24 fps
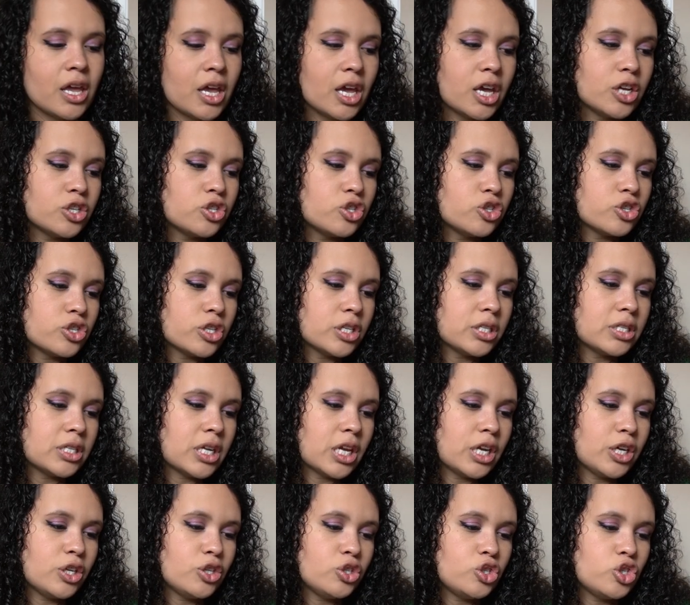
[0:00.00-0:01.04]
It's just
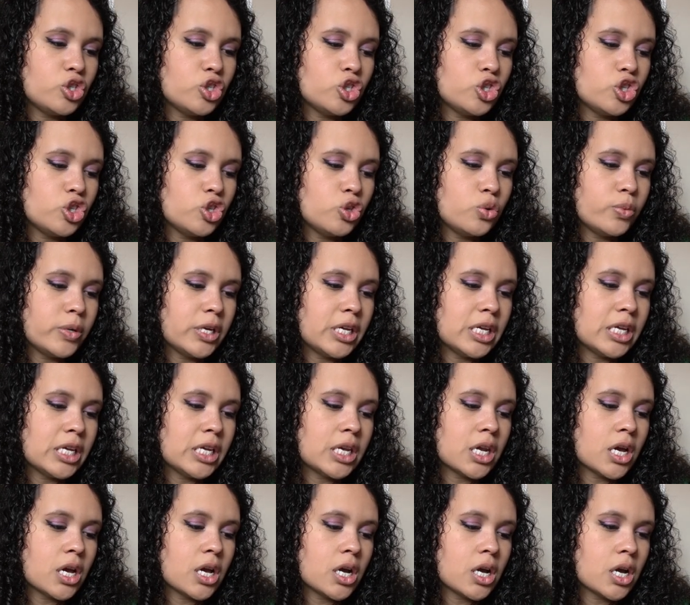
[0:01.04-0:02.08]
a
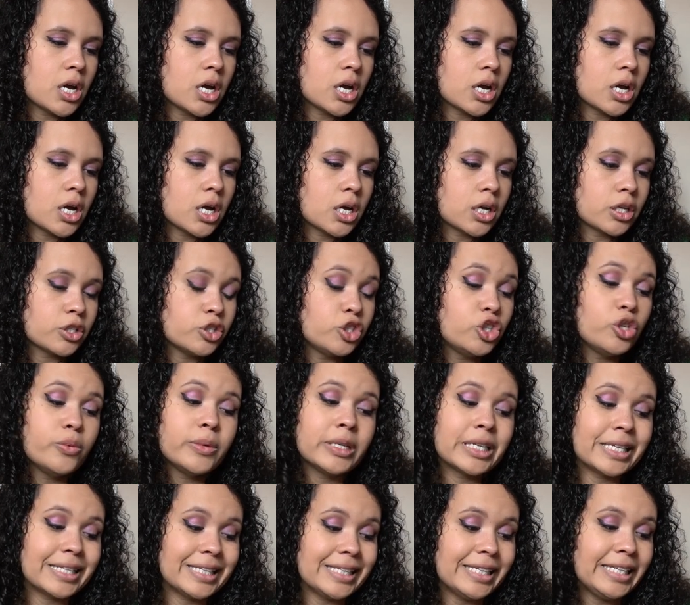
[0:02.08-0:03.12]
chew-in,
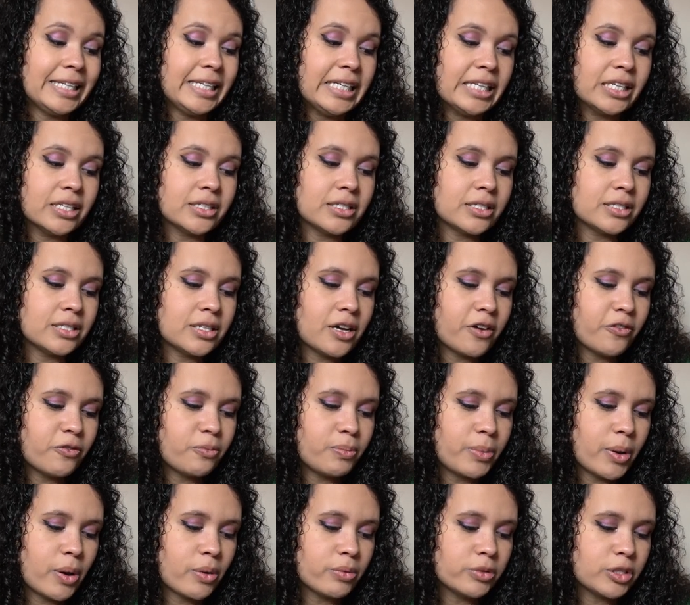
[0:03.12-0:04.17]
chew-in clean. It's a tough
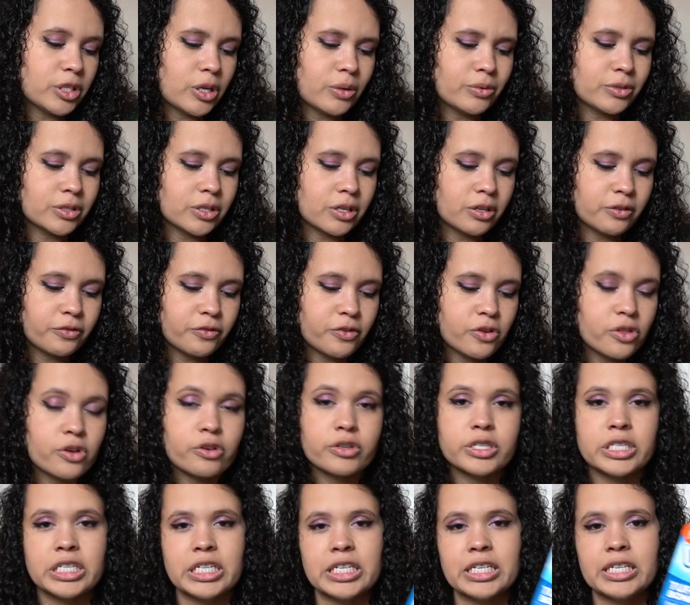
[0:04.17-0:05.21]
bone, so it's good for their
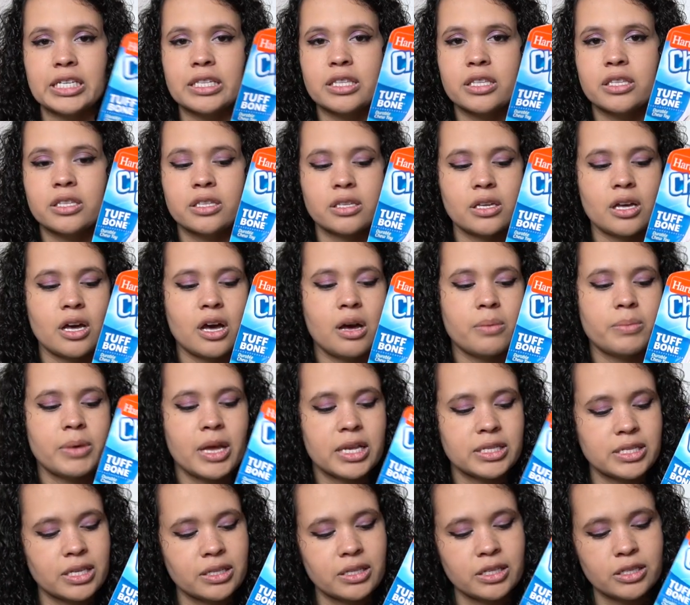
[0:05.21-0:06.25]
teeth. Um,
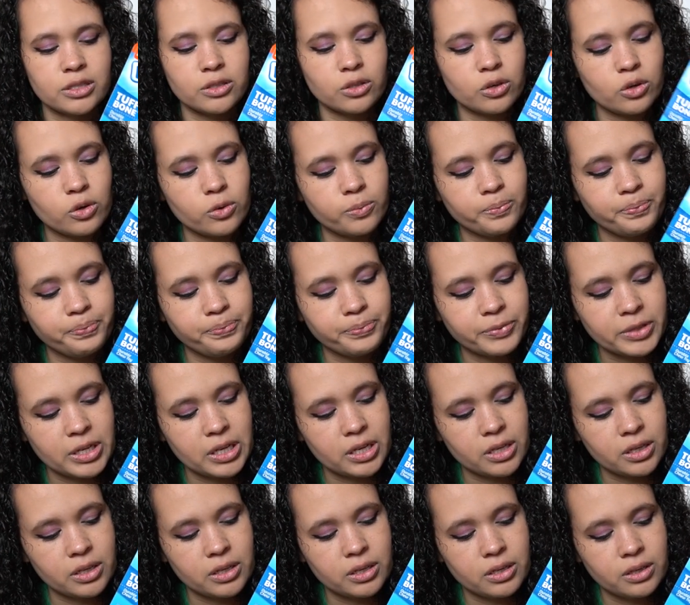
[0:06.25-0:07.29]
has like these little,
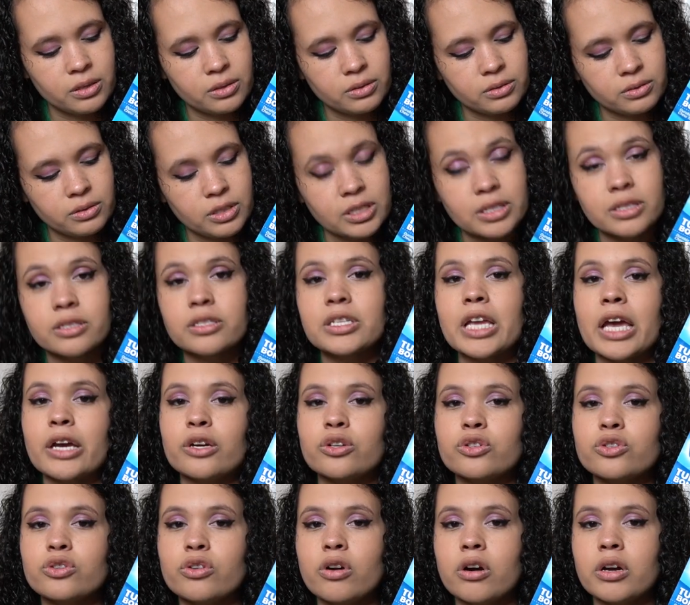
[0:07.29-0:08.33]
this
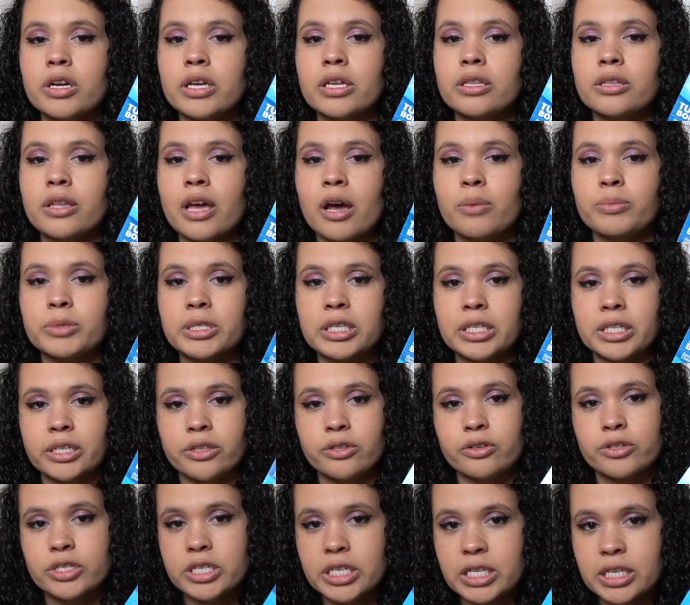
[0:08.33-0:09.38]
texture on it that helps clean
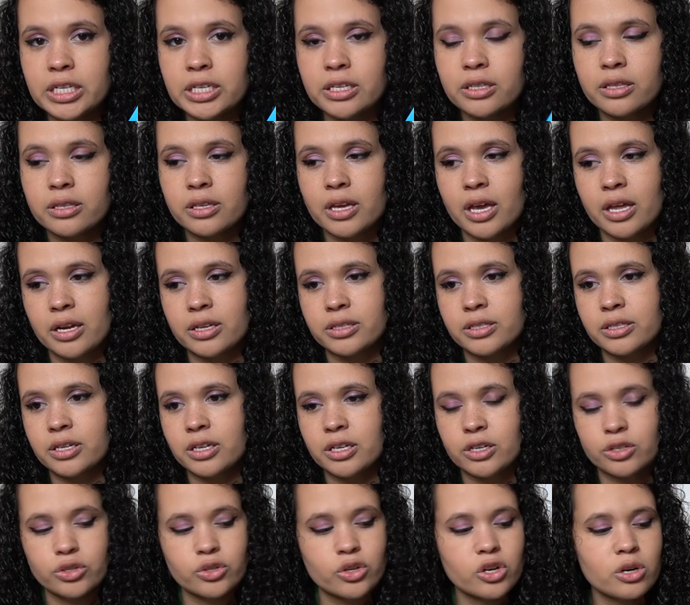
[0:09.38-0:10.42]
their teeth, and it's
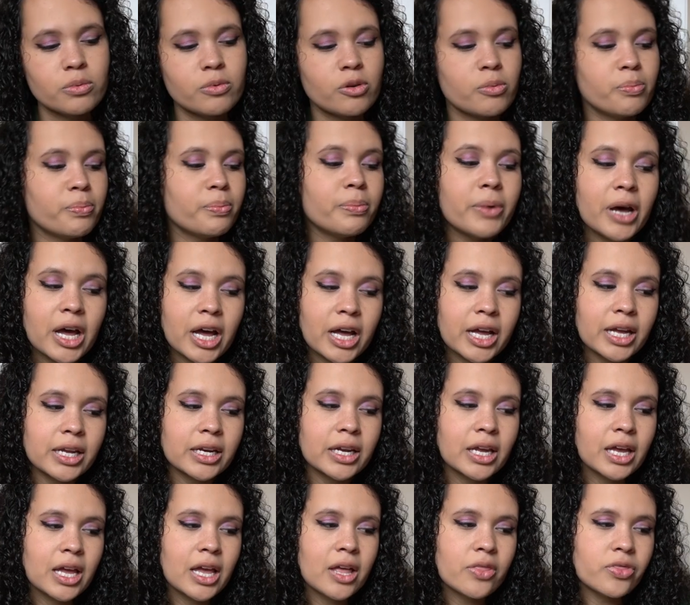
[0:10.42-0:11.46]
good and durable, but
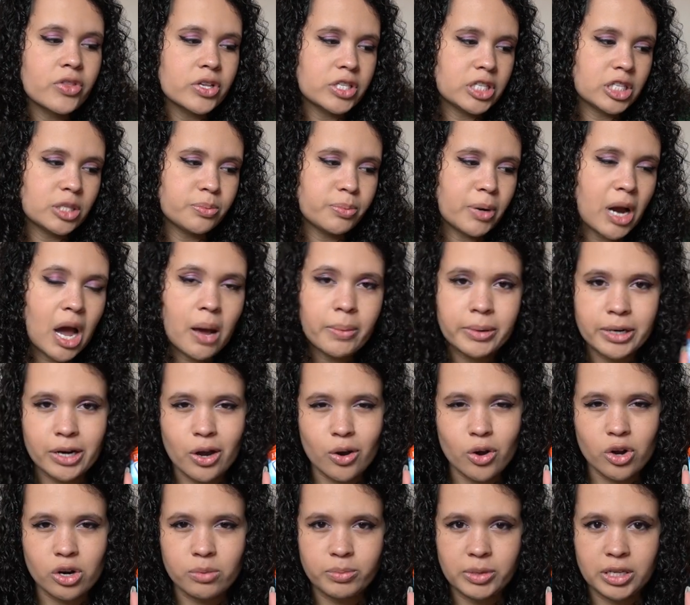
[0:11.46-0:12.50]
this is probably
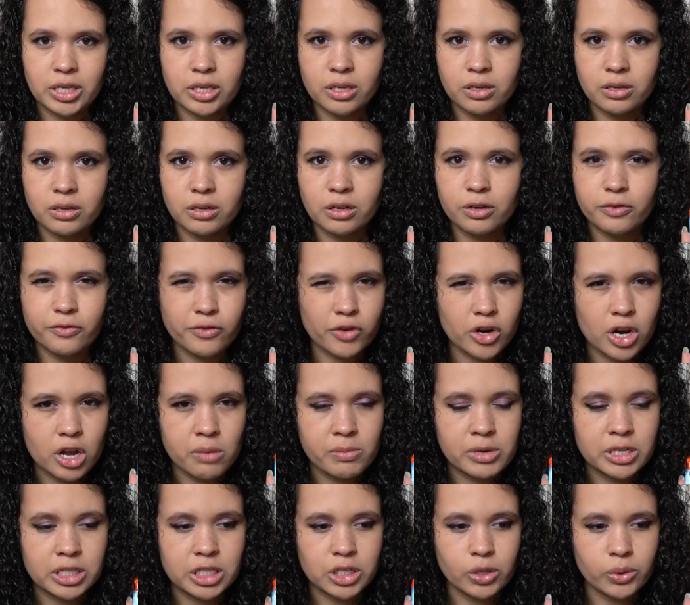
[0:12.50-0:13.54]
not gonna be good for
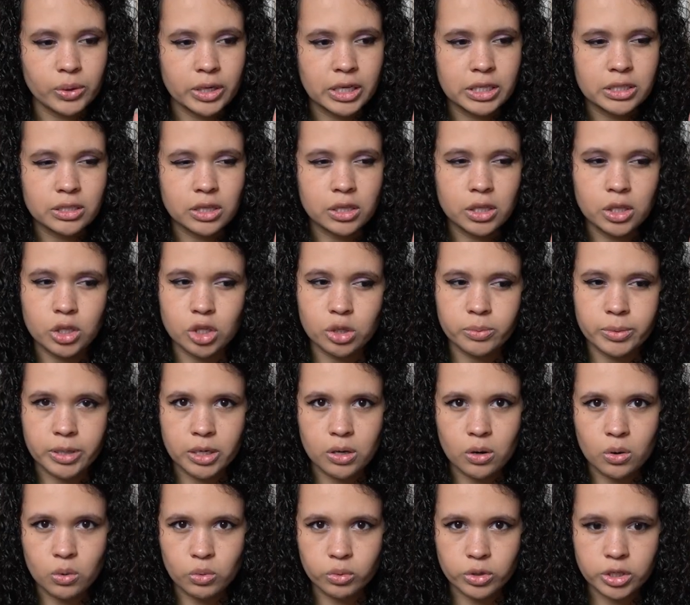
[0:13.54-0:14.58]
him until he's a little bit
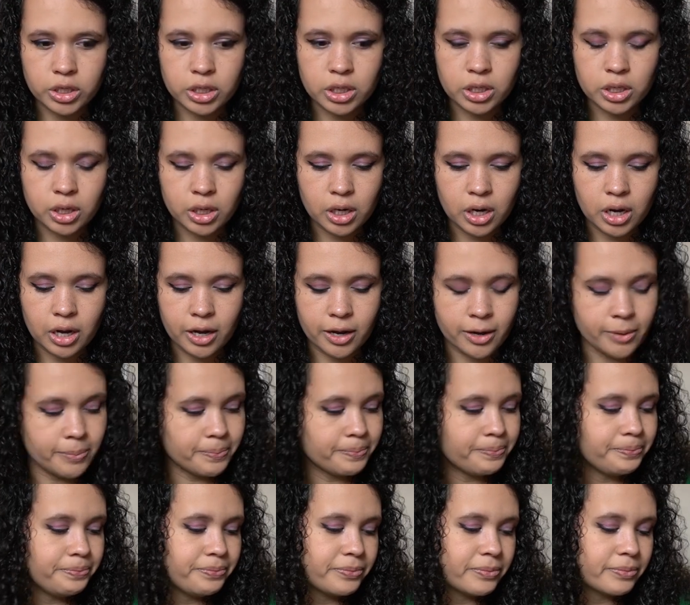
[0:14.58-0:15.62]
older,
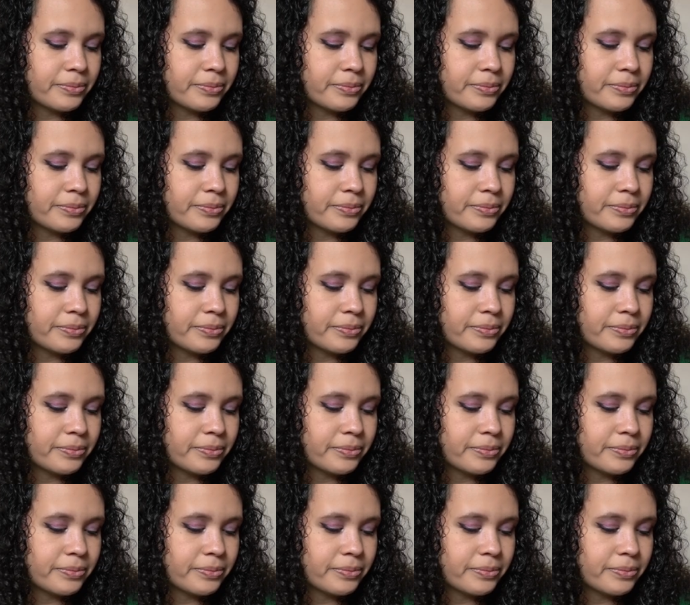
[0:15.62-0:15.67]
um,